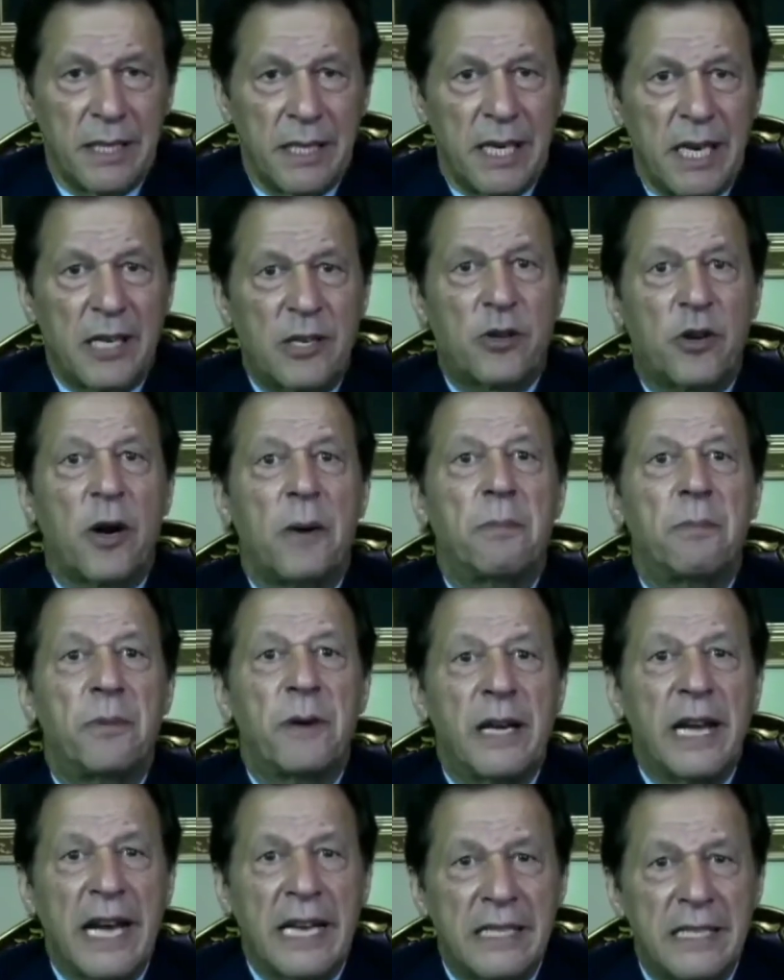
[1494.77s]
A
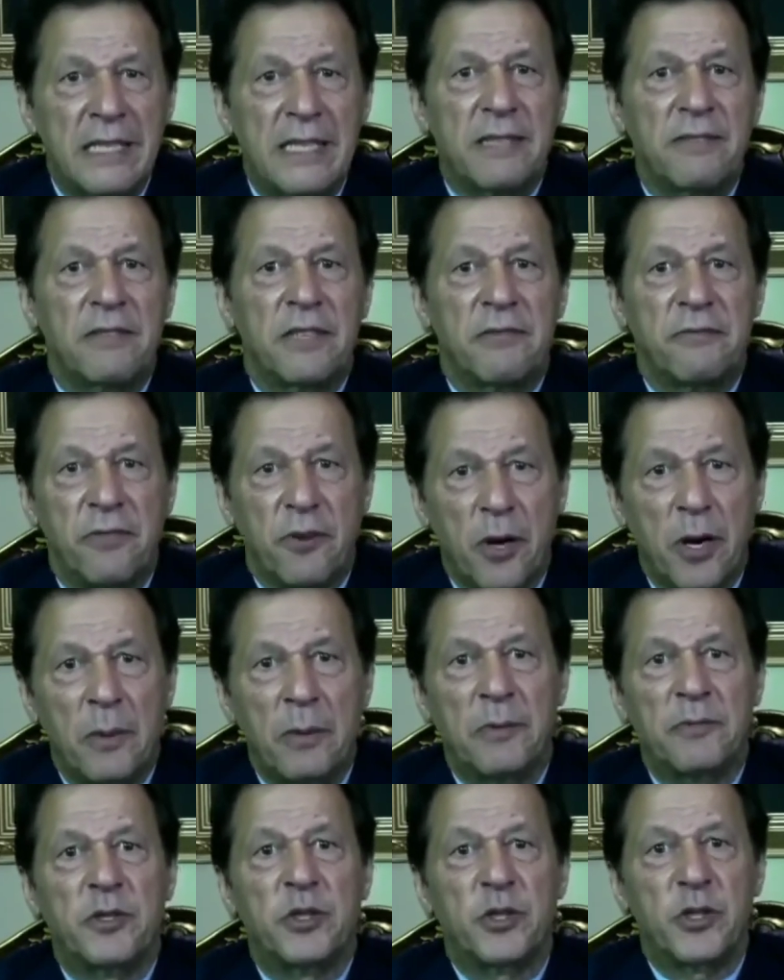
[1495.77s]
comprehensive reform
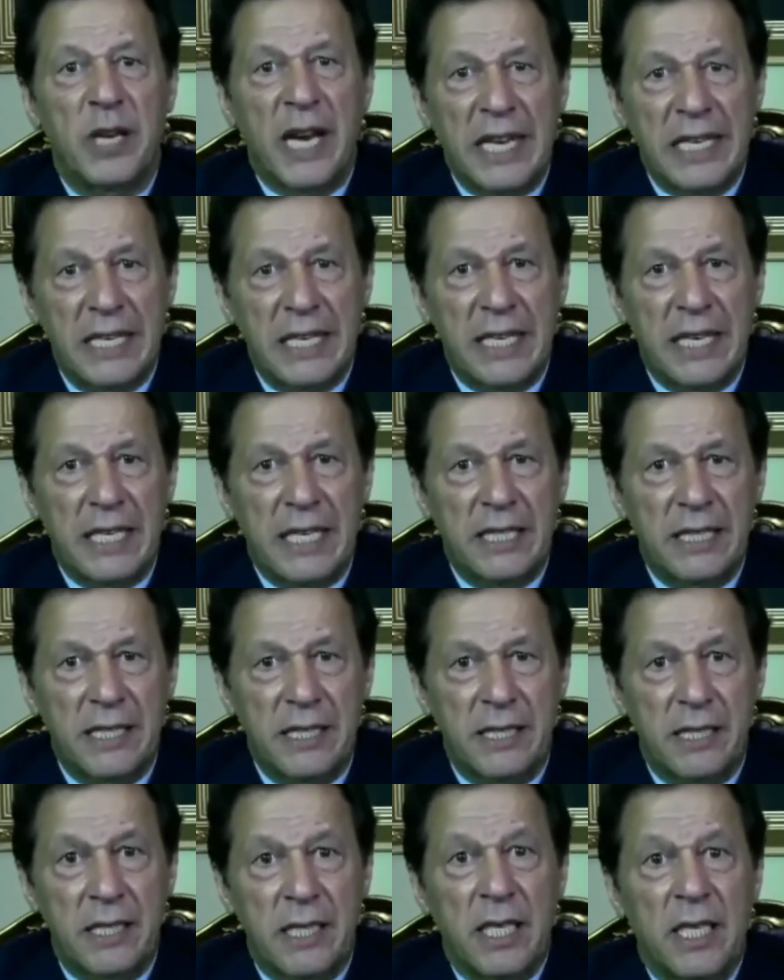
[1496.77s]
of the United
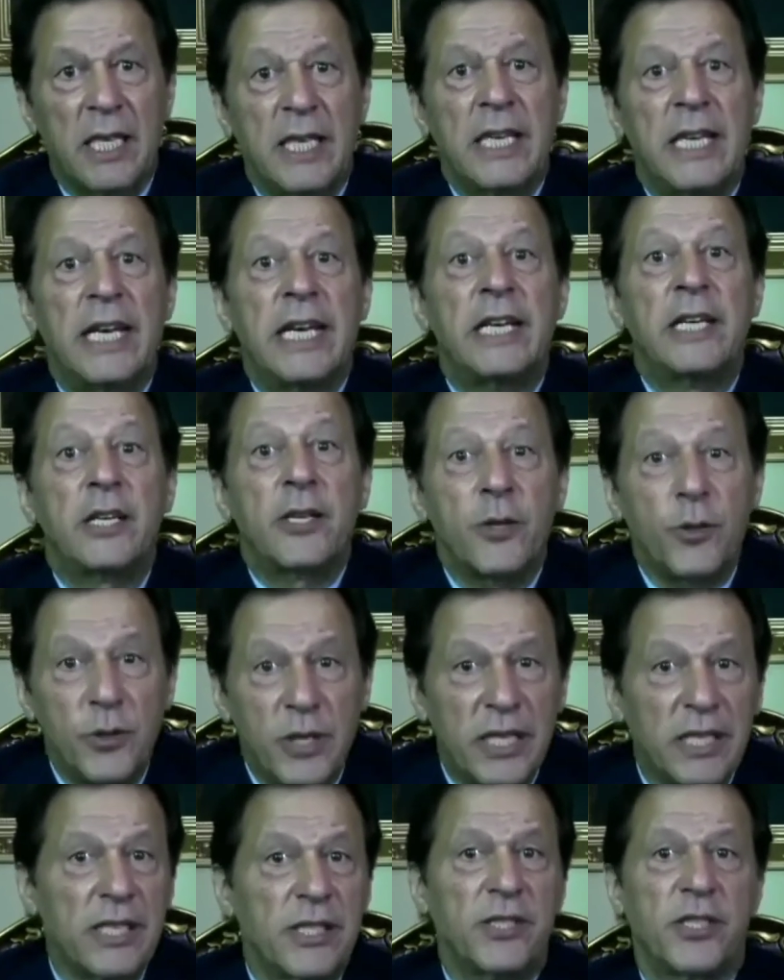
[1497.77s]
Nations,
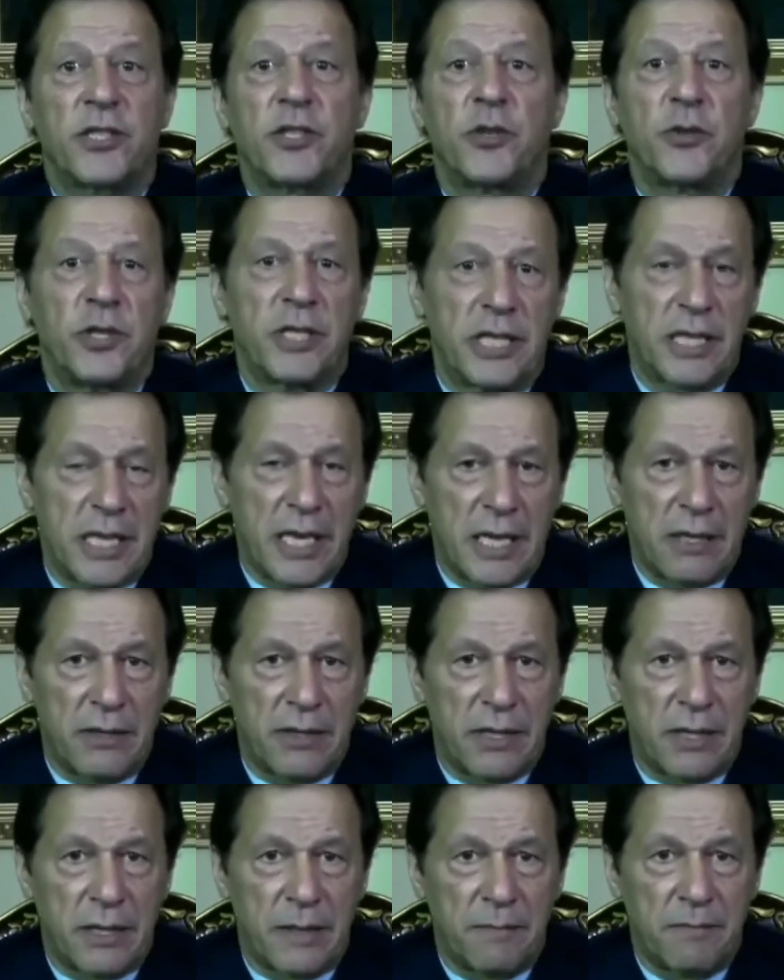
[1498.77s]
including the Security
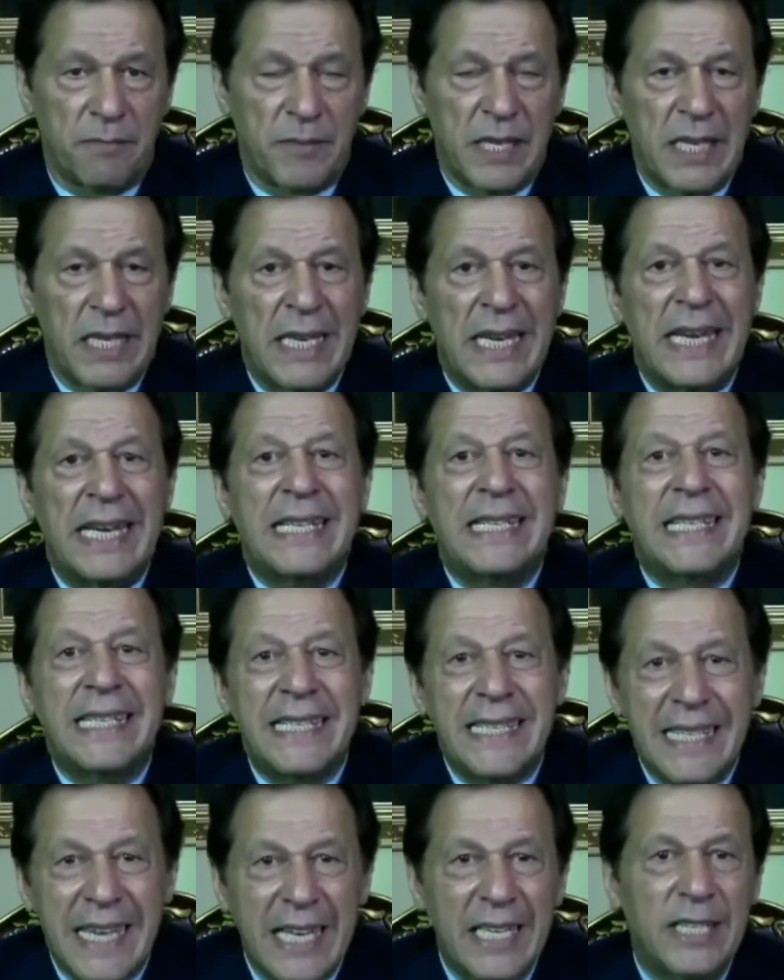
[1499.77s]
Council, is
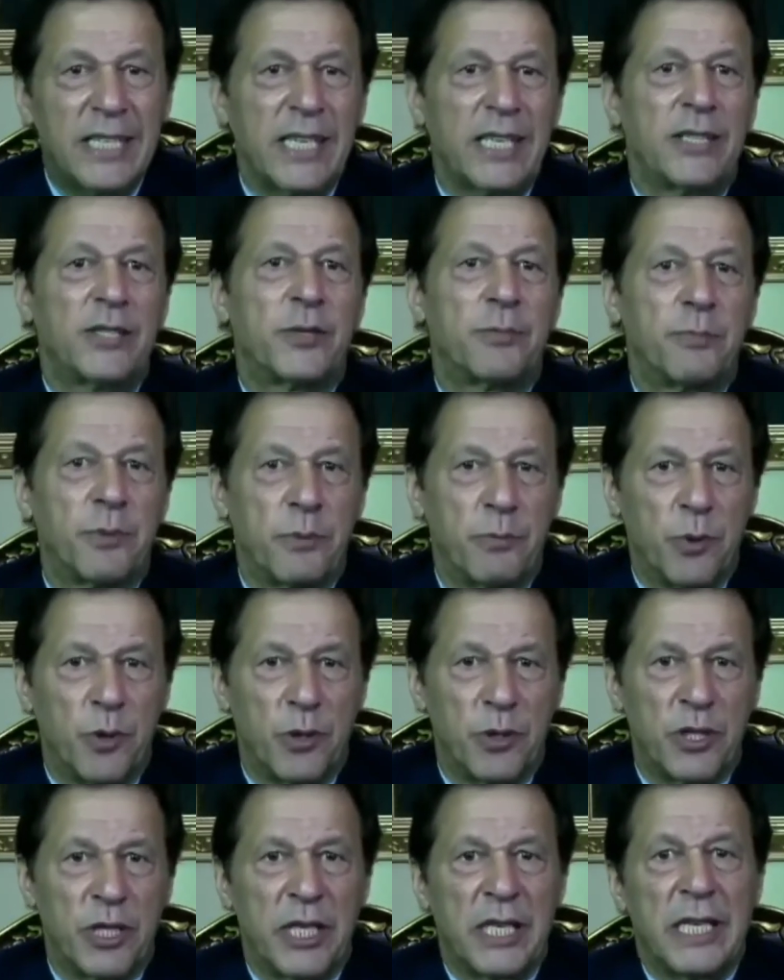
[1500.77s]
essential to
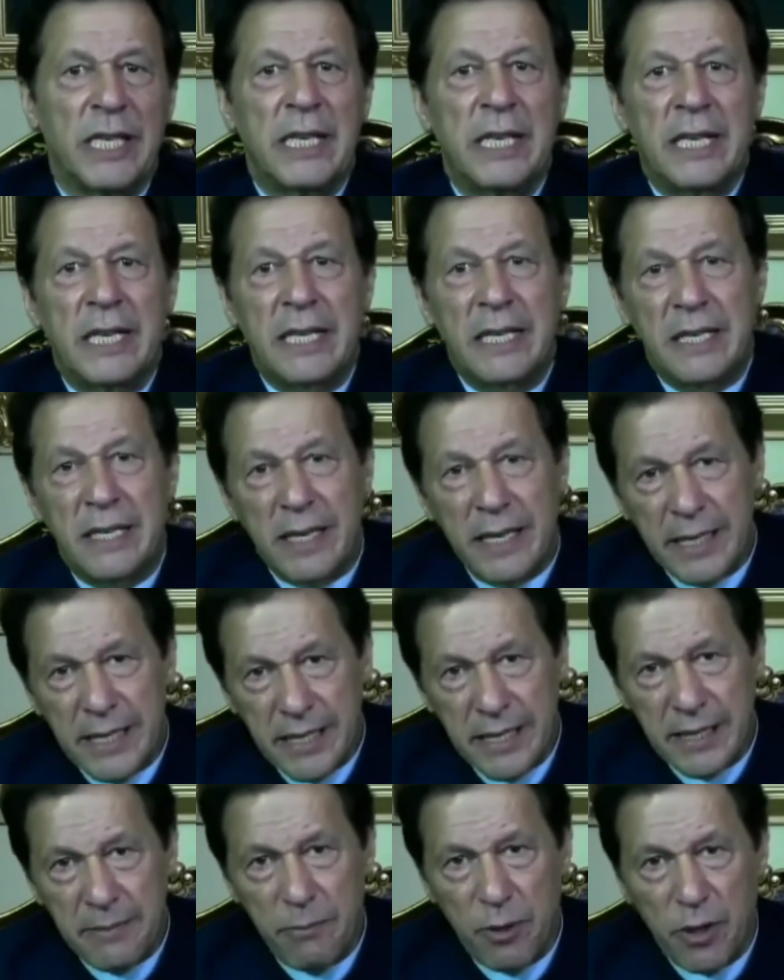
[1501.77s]
promote greater
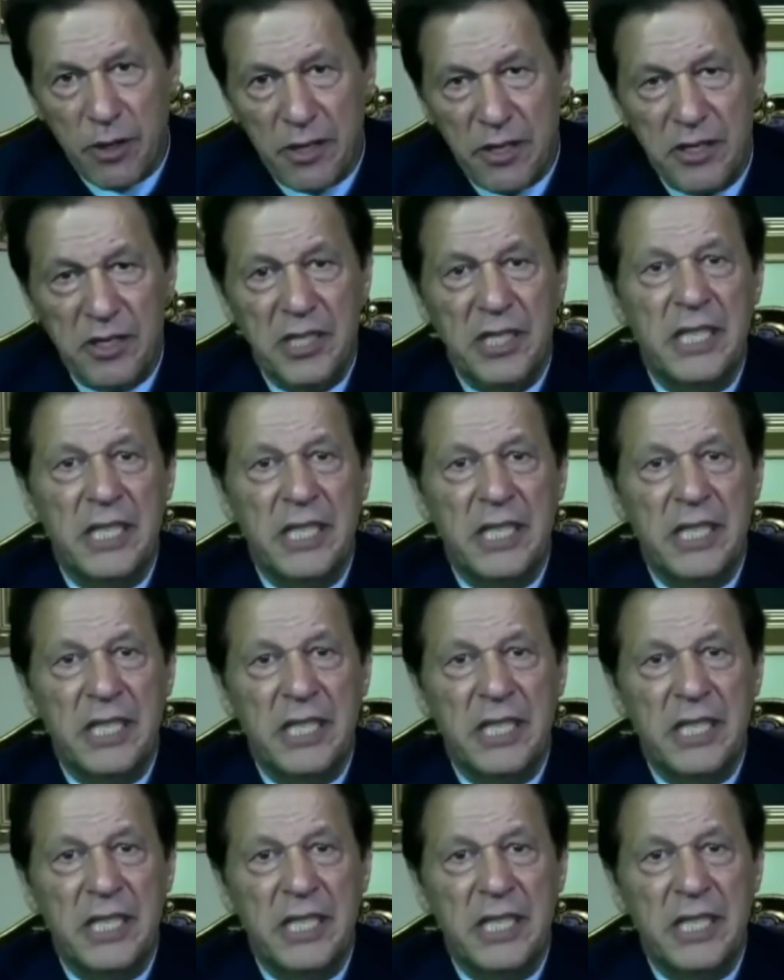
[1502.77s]
democracy,